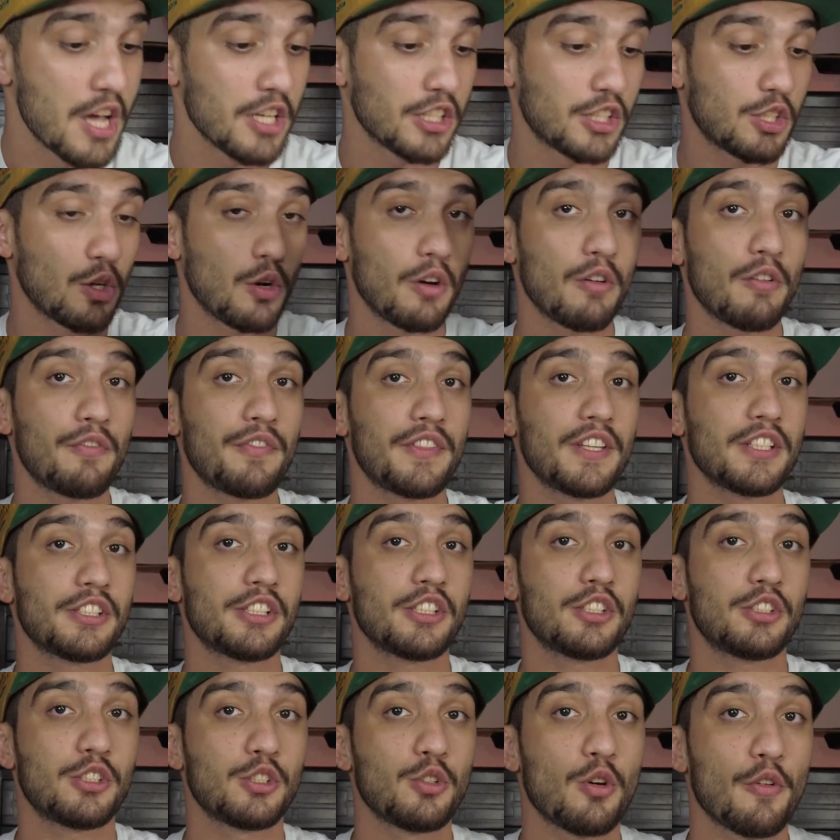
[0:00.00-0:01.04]
So if this
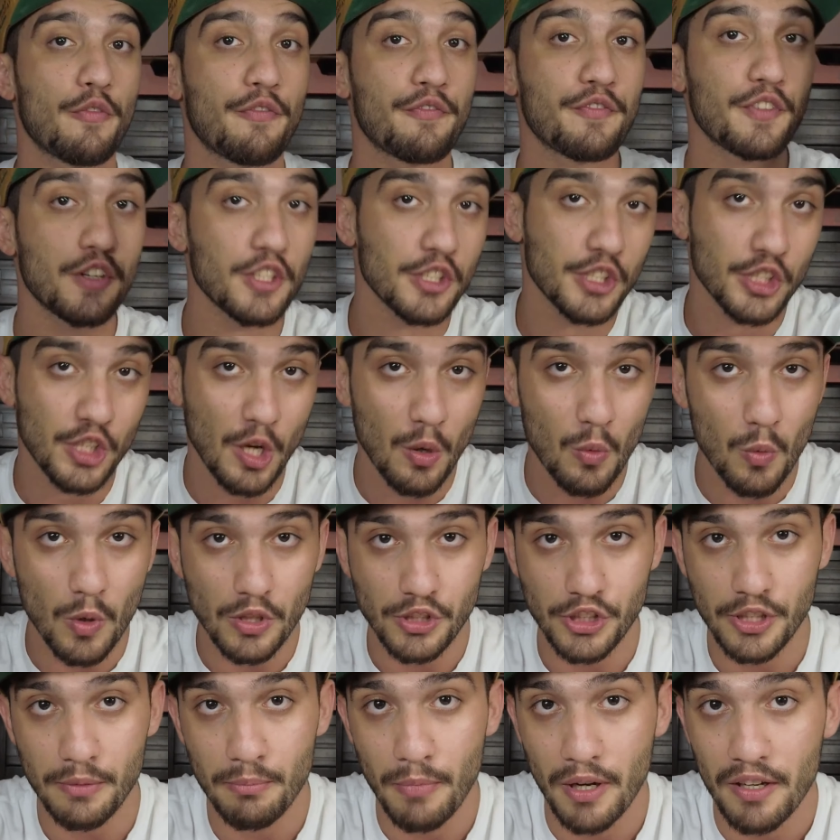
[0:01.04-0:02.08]
is your first time
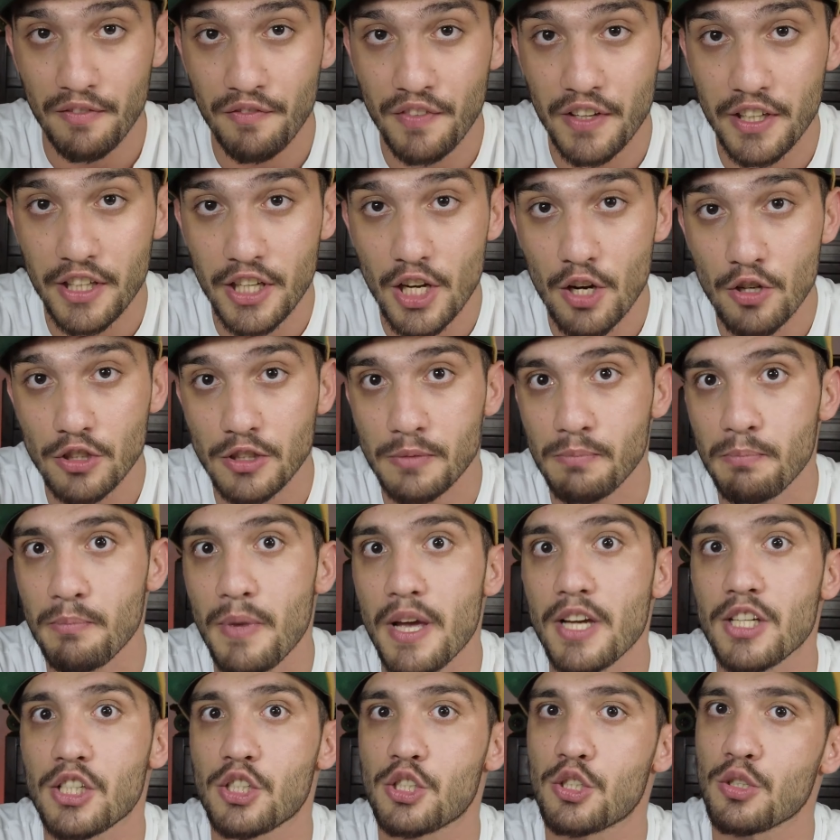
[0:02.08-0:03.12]
watching my videos,
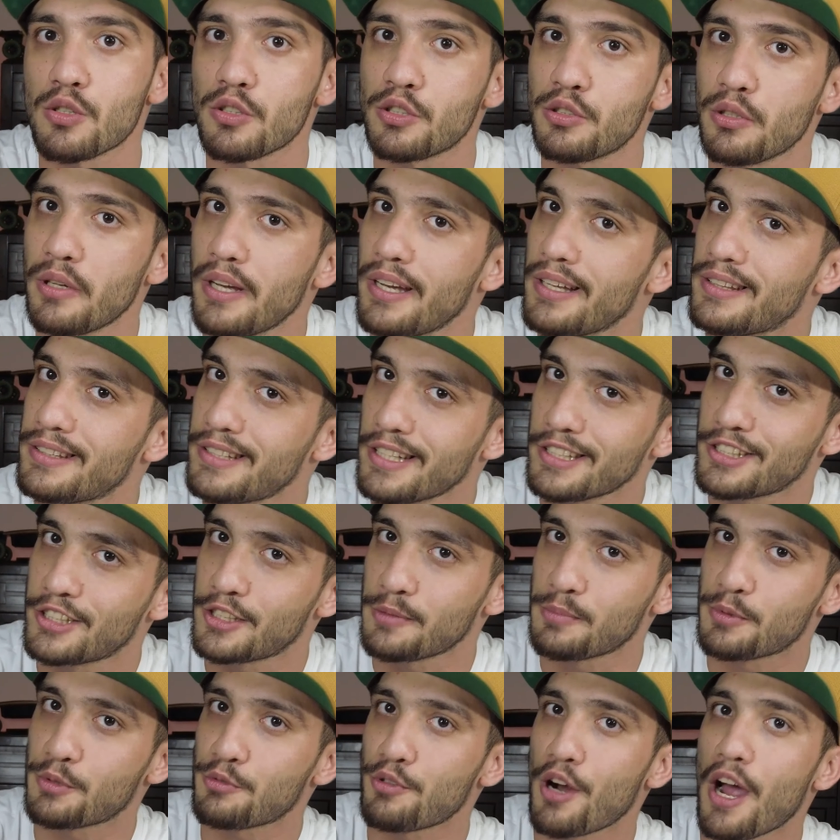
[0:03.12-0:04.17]
make sure to hit that
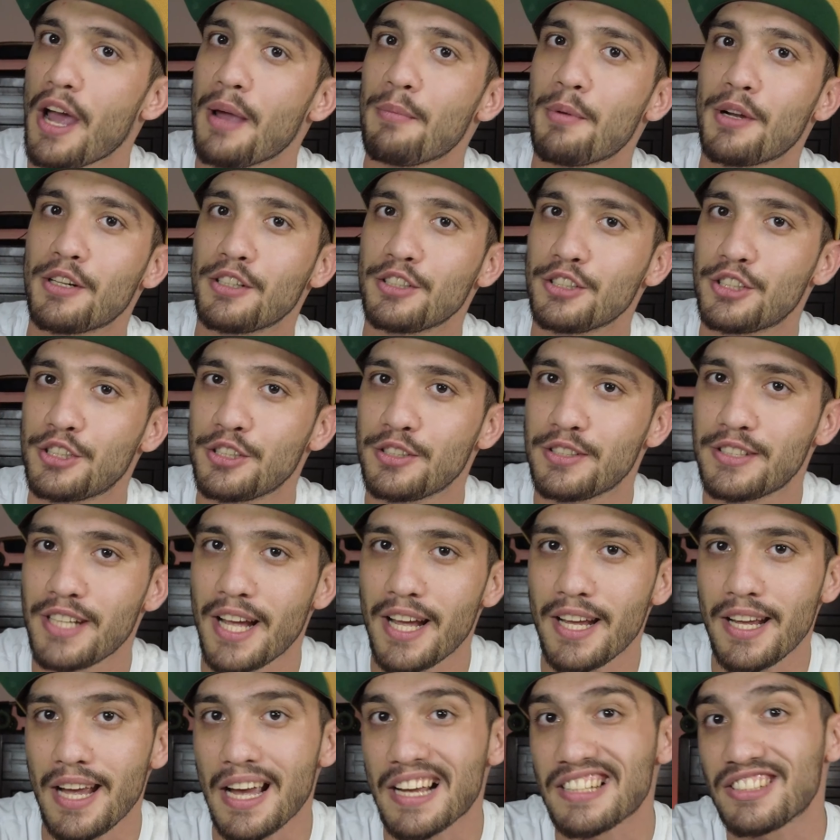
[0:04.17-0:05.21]
subscribe button
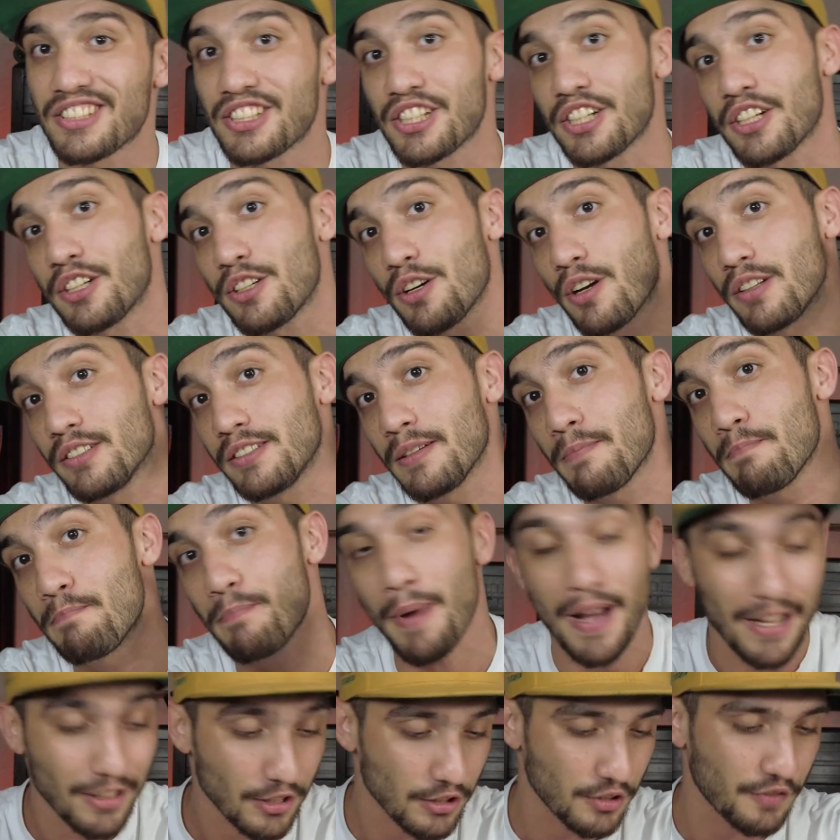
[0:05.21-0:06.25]
today and turn on the
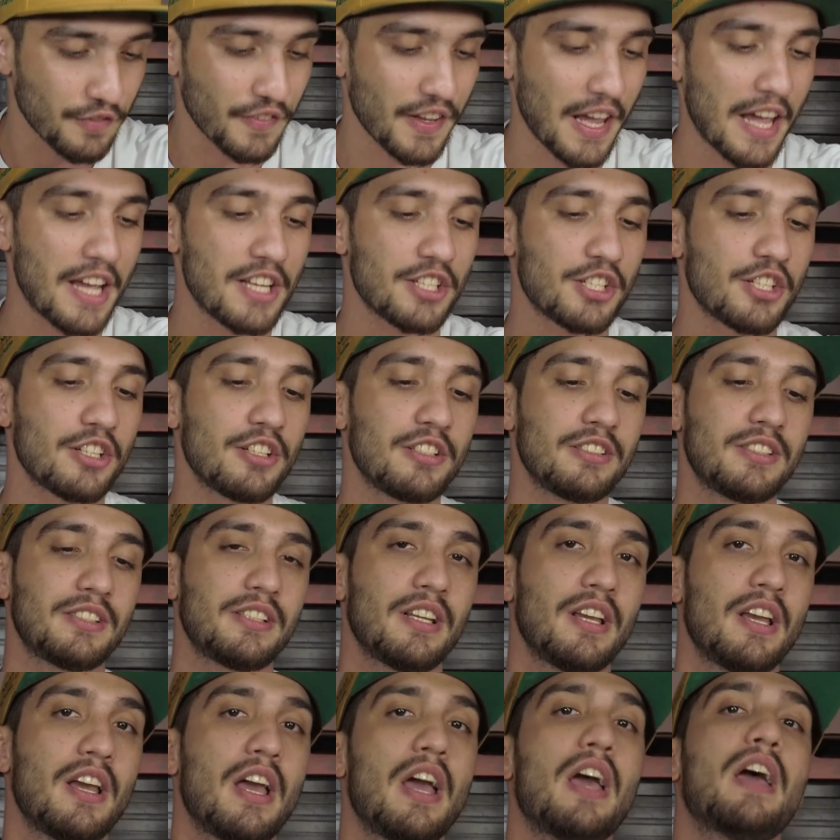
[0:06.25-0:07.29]
bell notifications
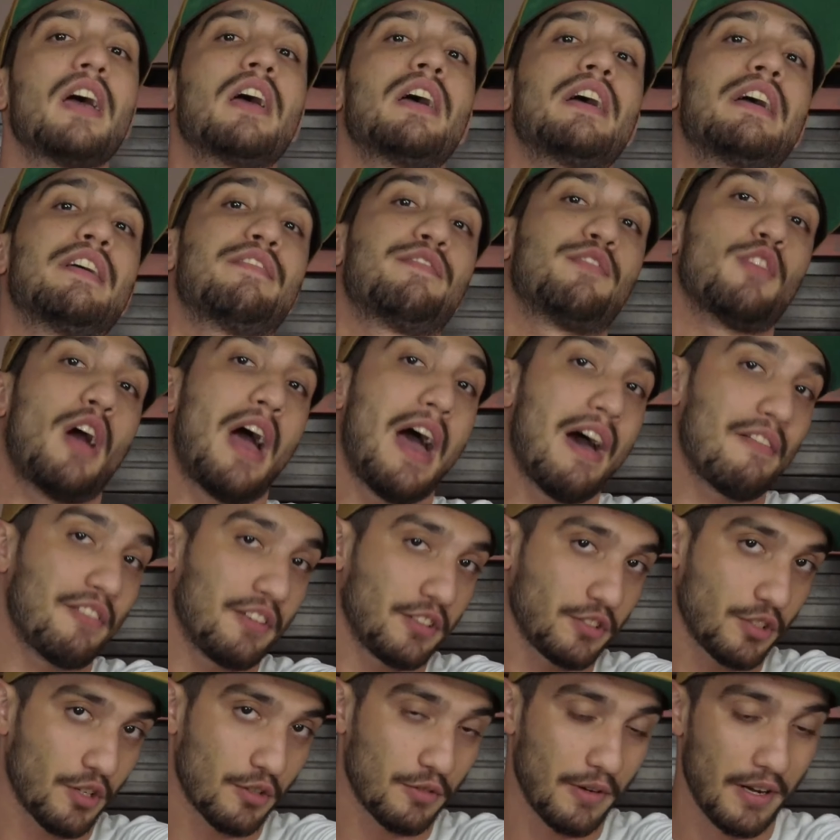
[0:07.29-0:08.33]
if you
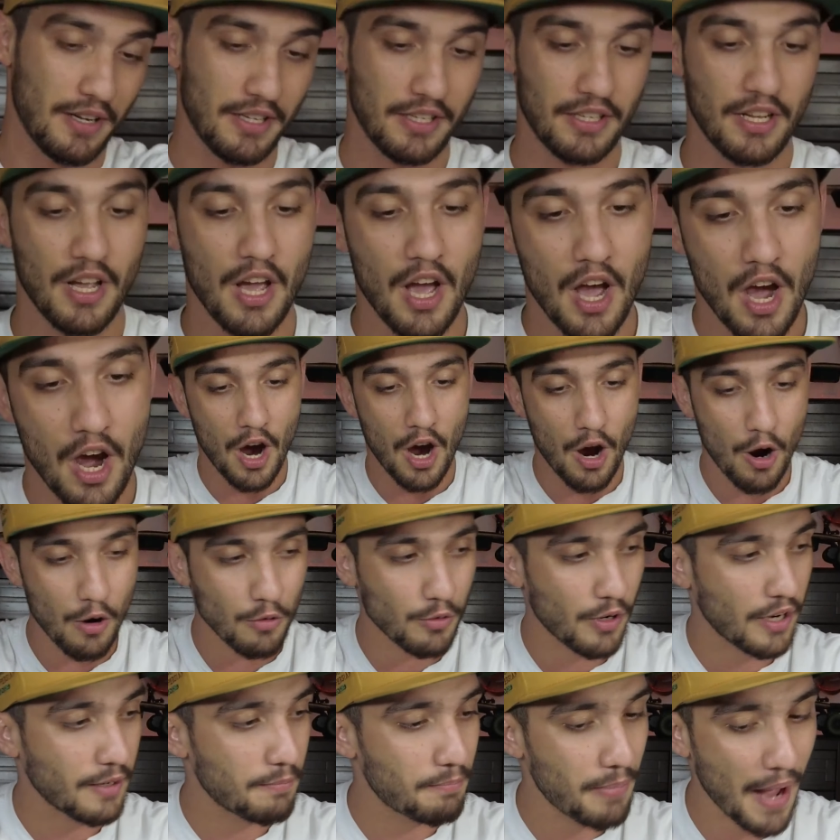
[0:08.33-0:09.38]
haven't already.
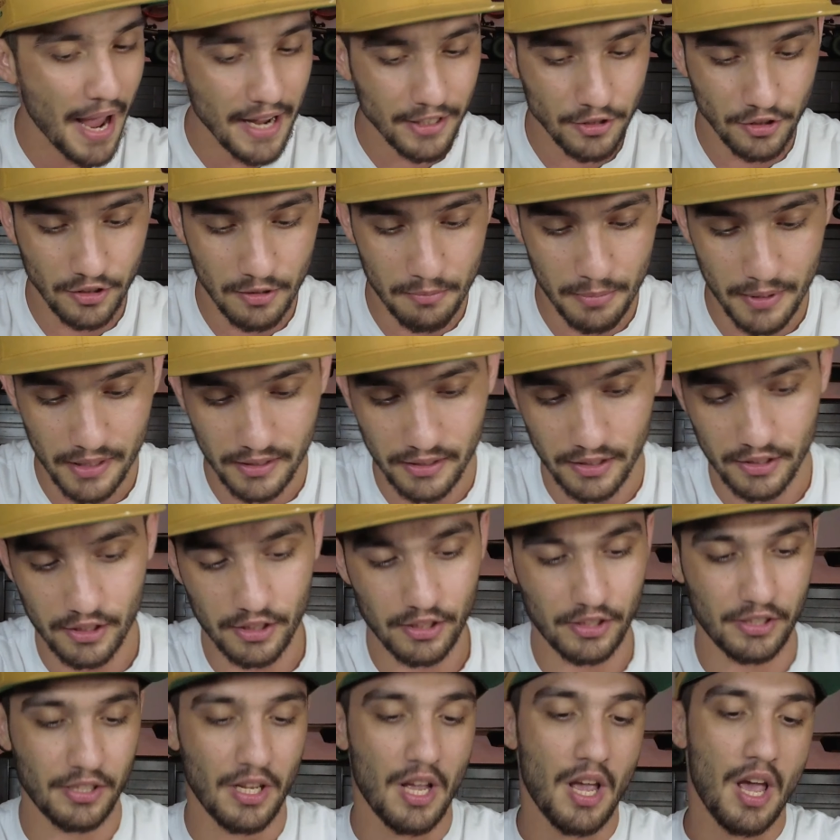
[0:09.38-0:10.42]
Alright, back to the
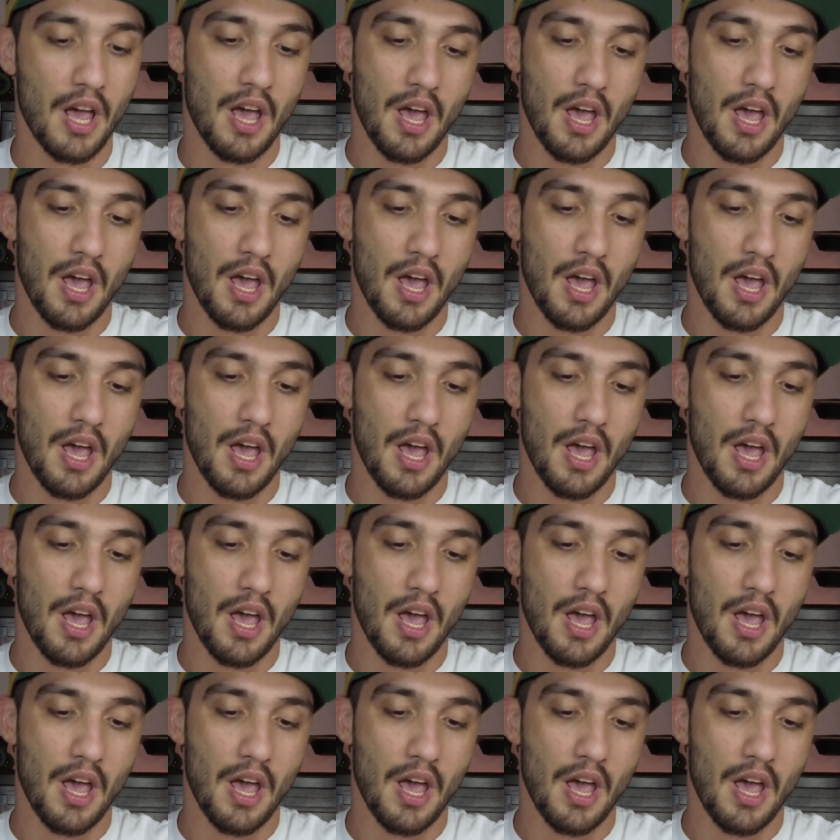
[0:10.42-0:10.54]
business.